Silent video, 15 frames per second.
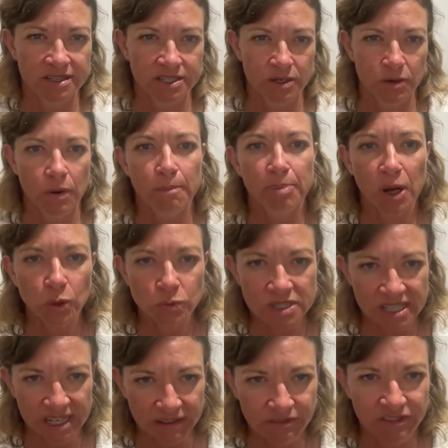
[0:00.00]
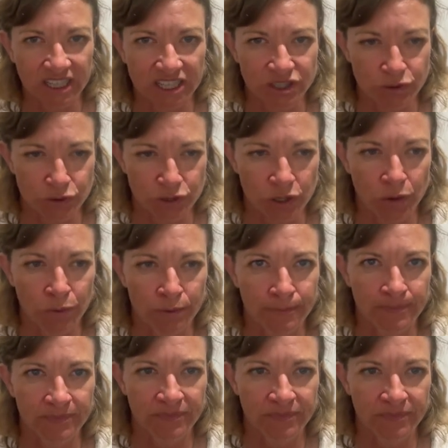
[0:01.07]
so opposing flexor tone.